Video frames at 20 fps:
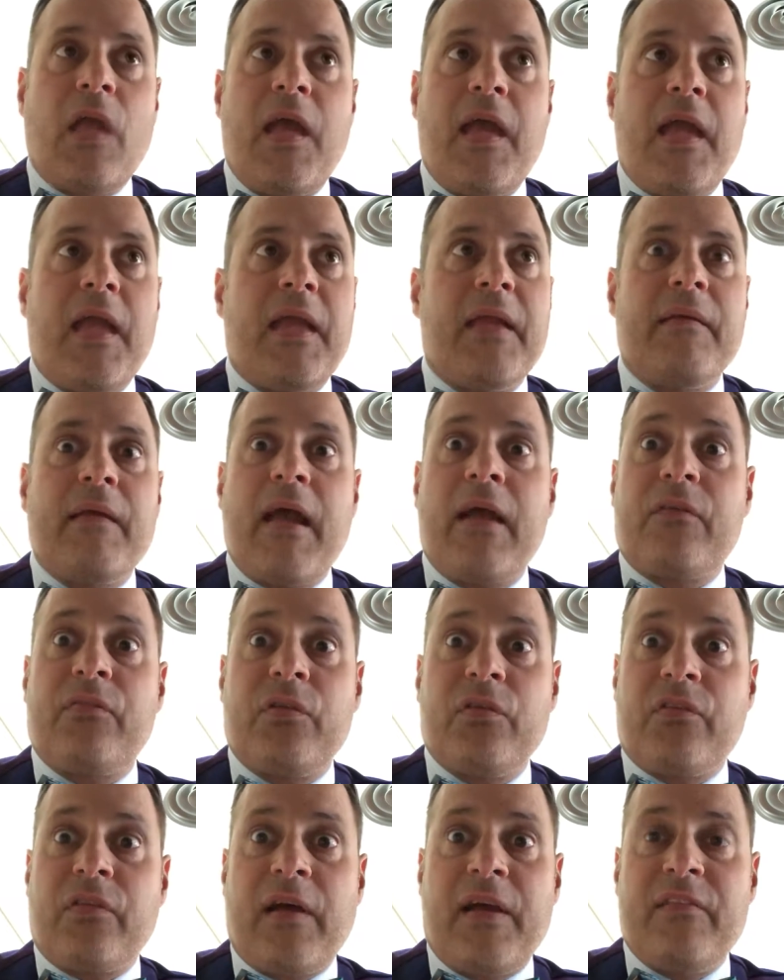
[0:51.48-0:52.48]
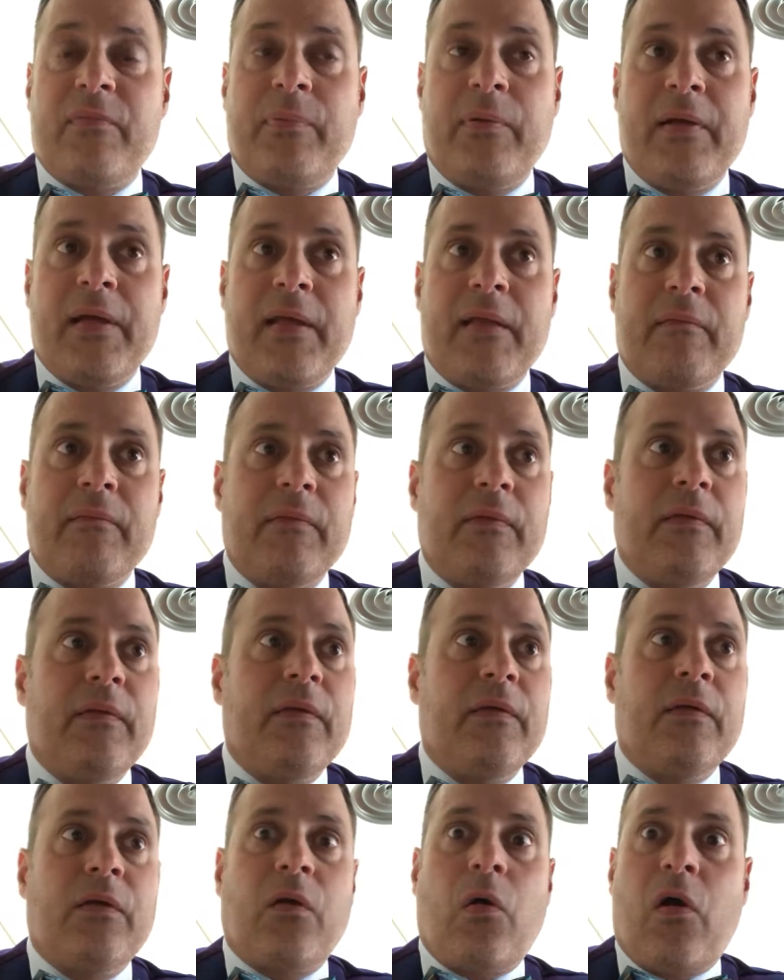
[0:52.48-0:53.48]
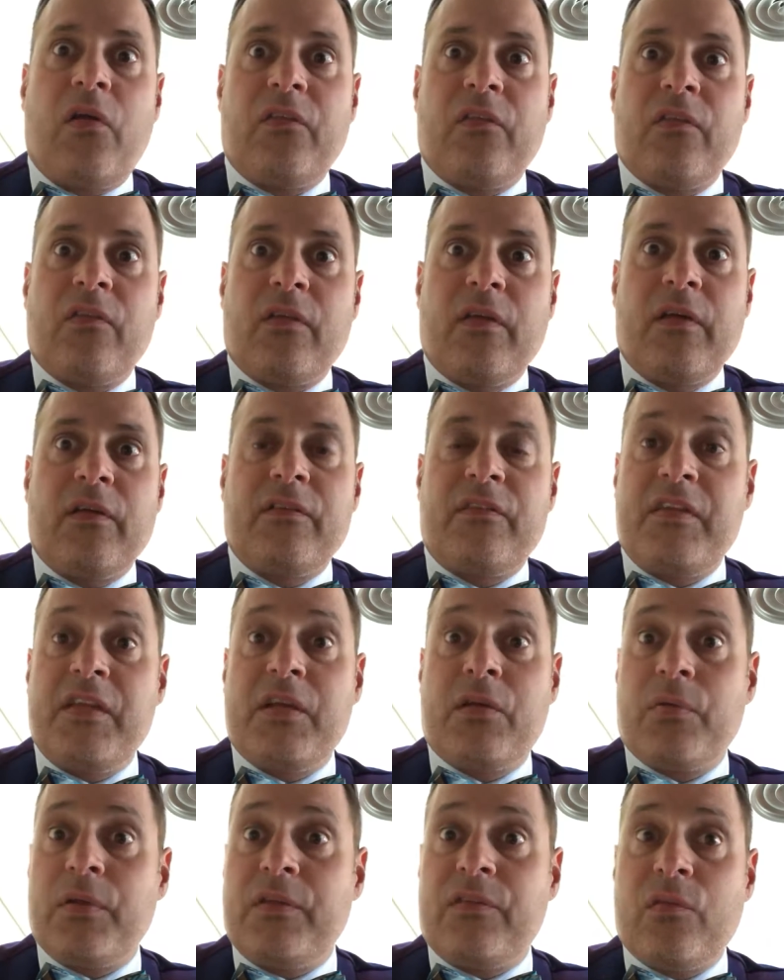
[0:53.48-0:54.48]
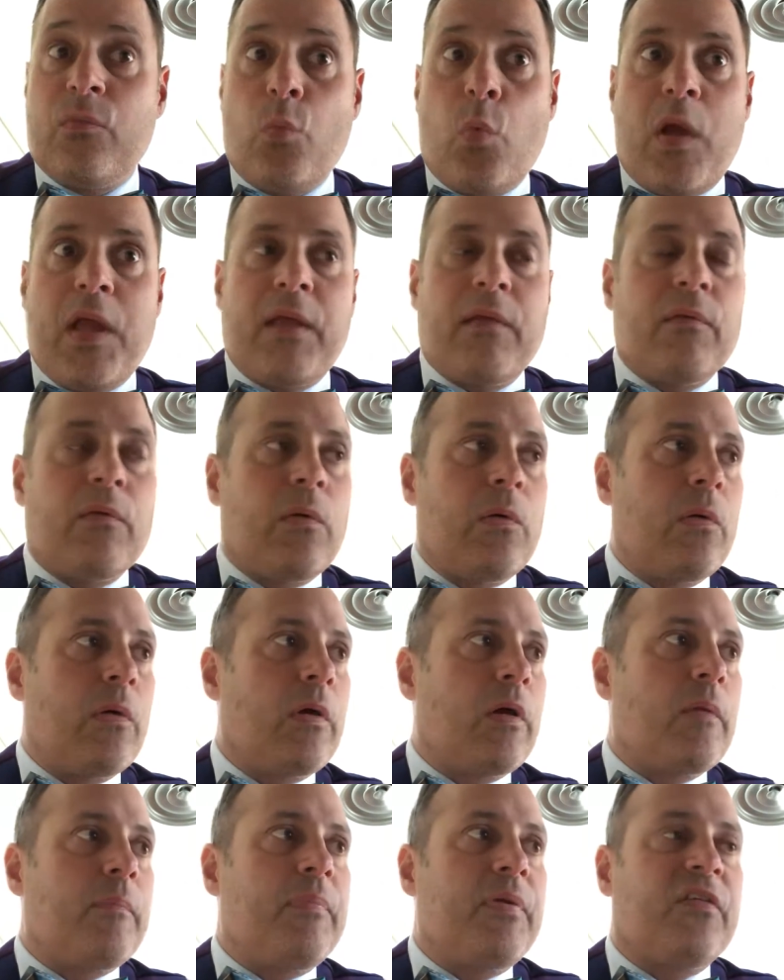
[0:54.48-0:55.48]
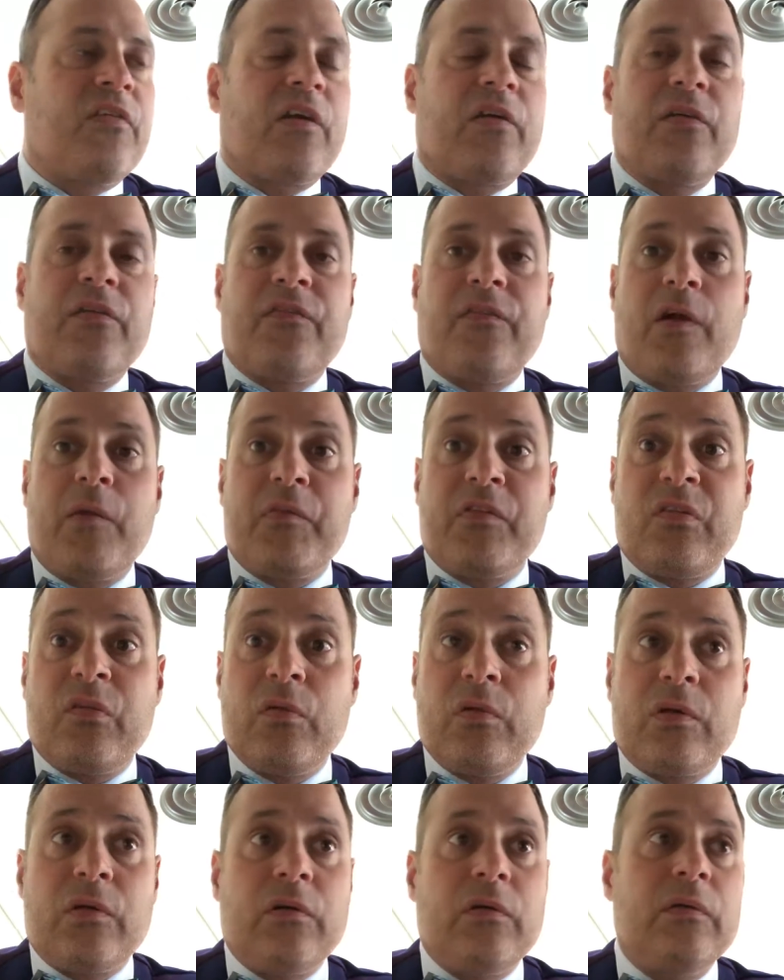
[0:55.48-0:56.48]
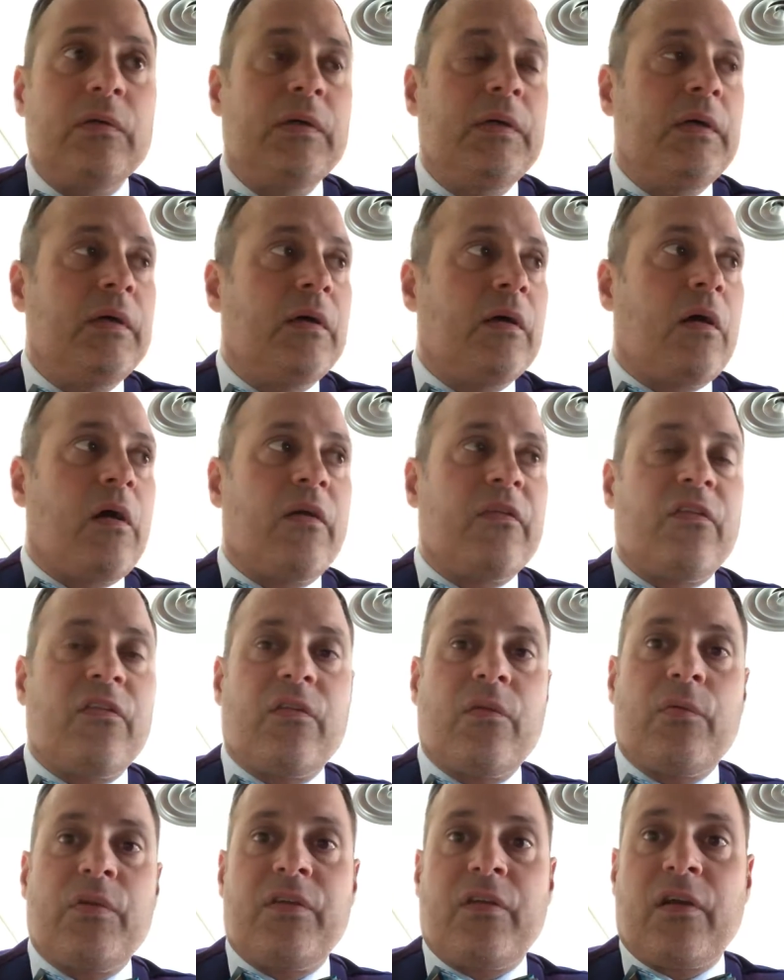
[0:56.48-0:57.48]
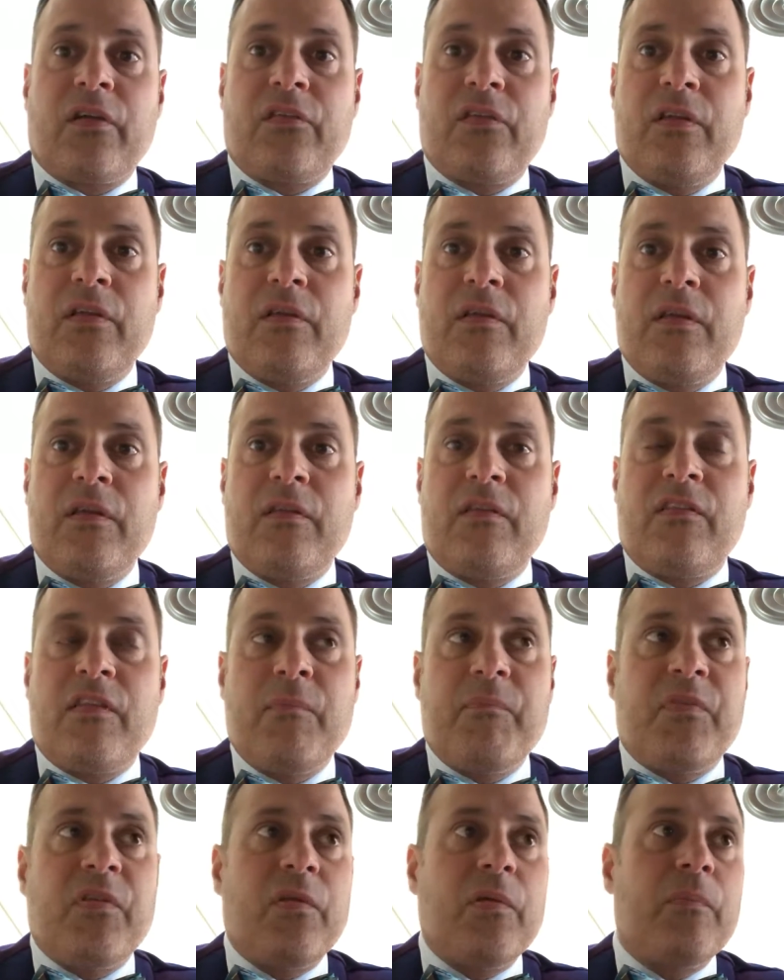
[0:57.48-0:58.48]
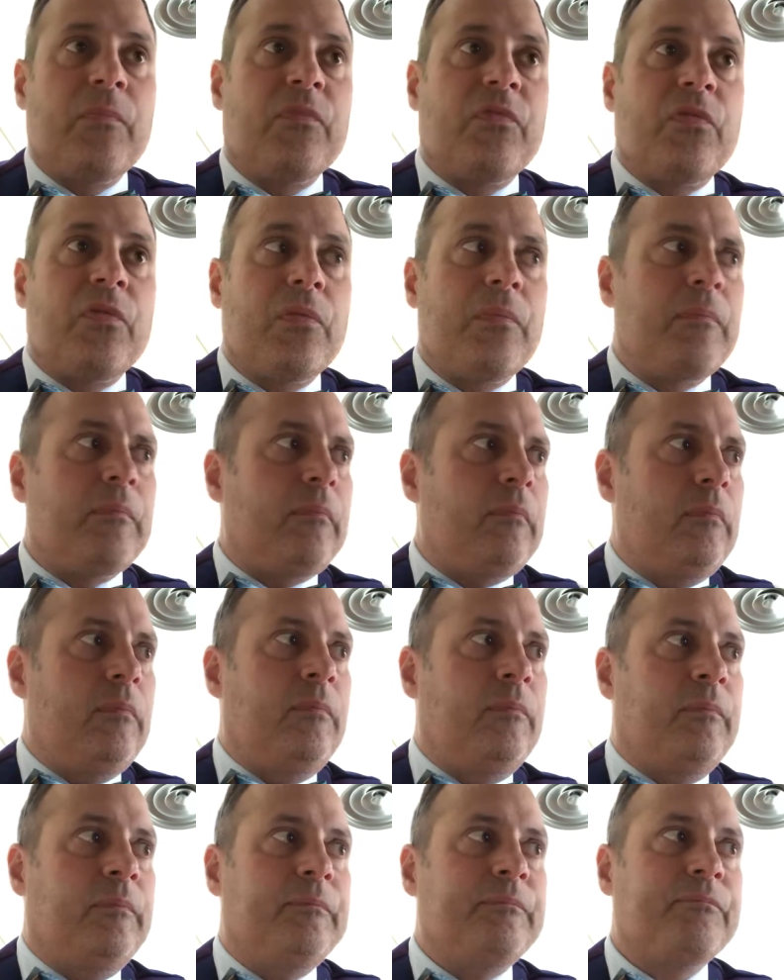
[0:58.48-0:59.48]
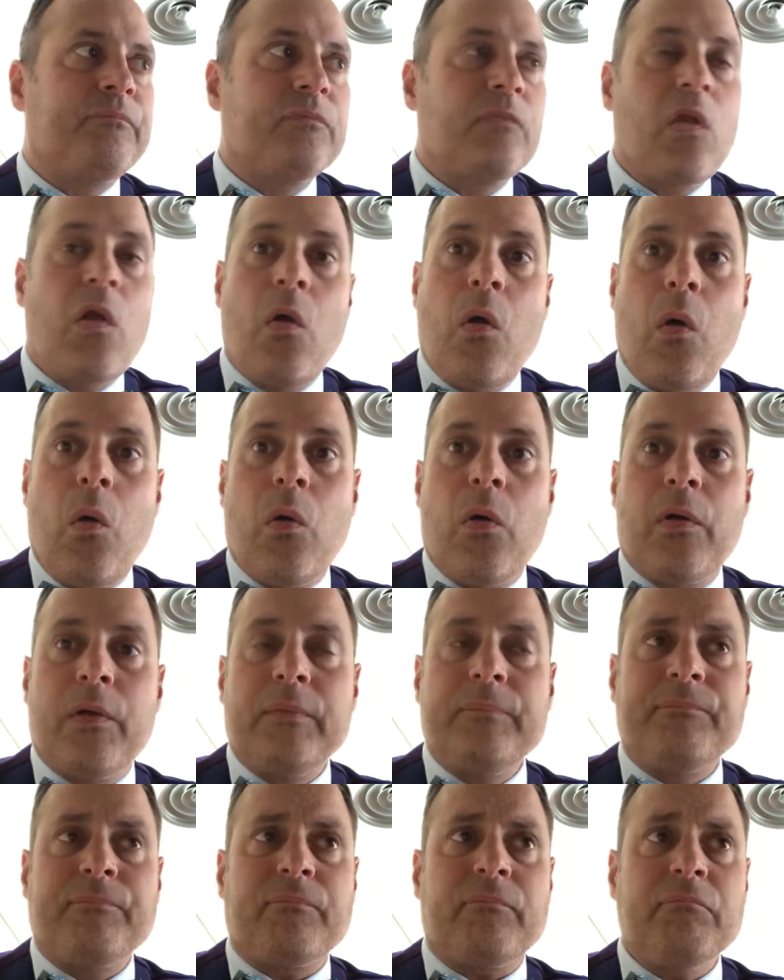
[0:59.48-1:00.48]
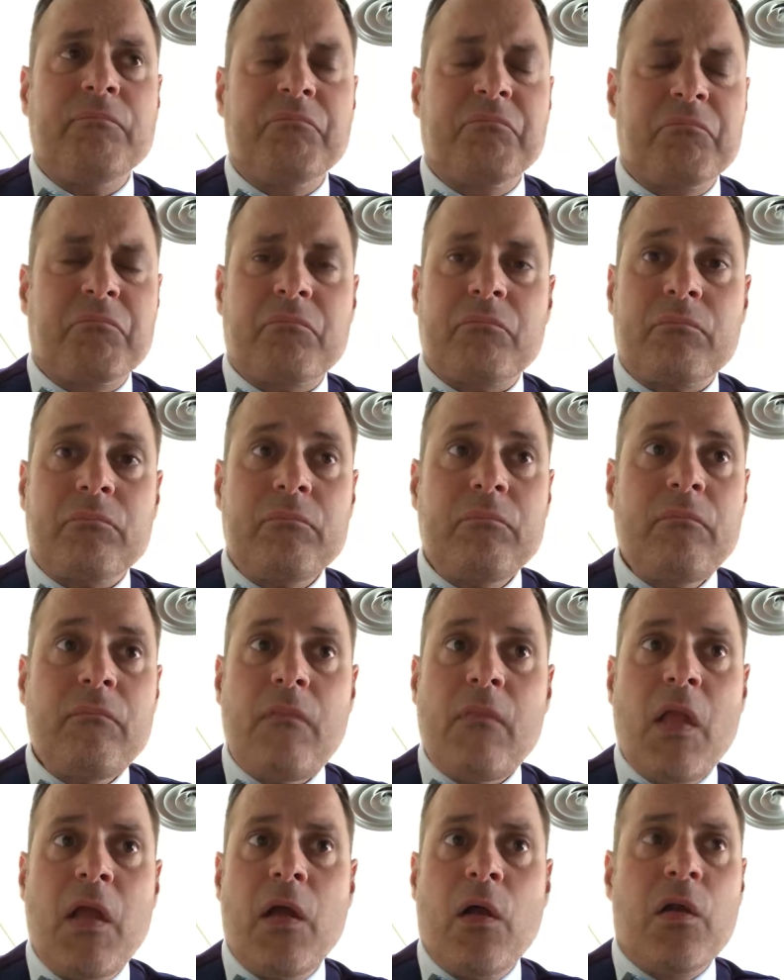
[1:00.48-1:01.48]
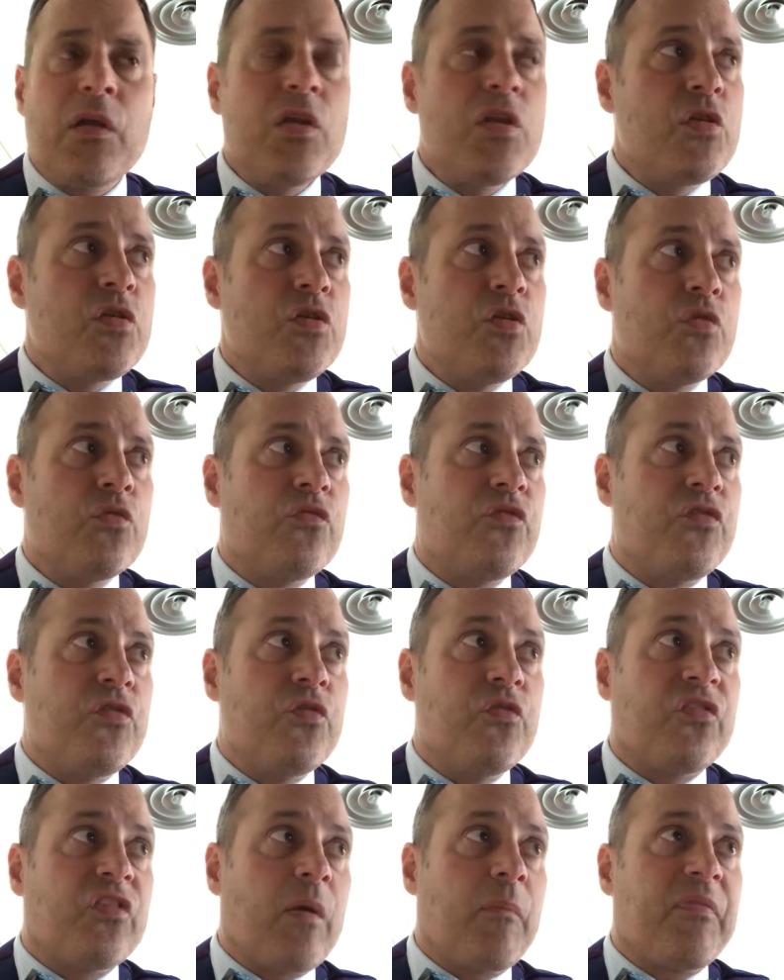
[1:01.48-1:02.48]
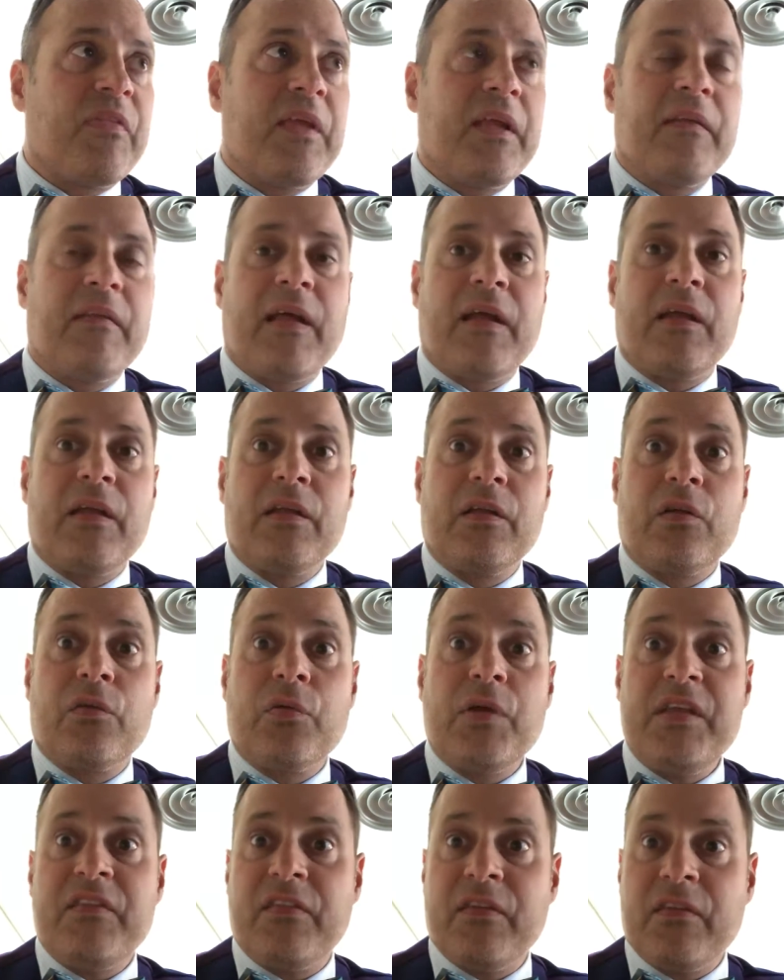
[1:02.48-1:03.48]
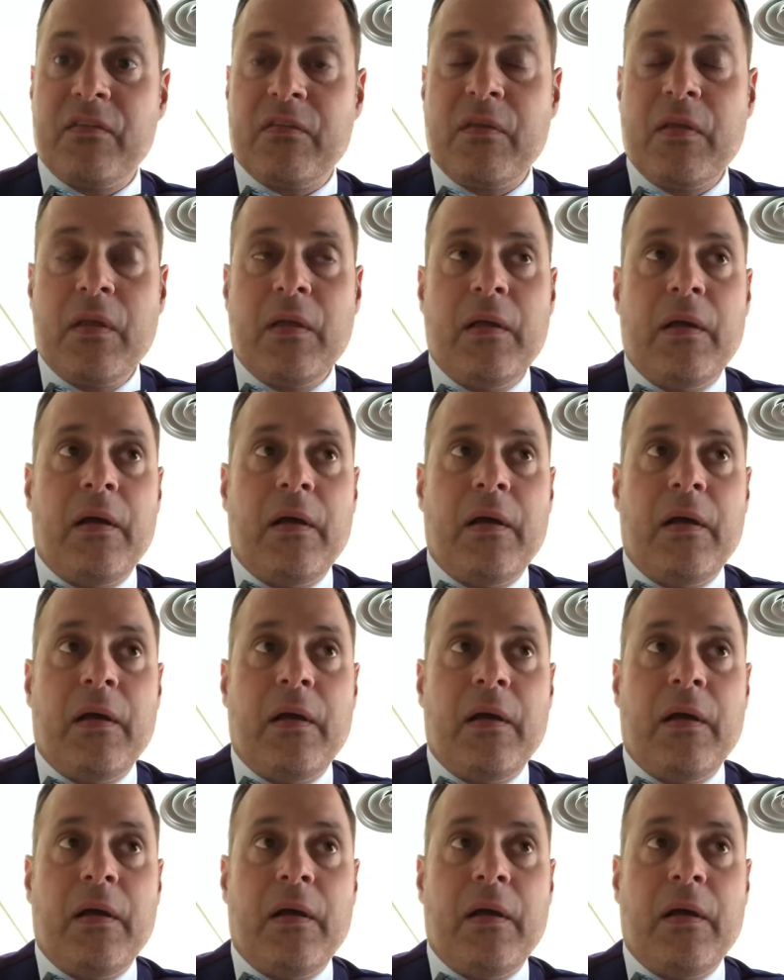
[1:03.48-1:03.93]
a exercise plan causes a decrease in weight, or a particular pharmaceutical causes a reduction in symptoms, or you do something that increases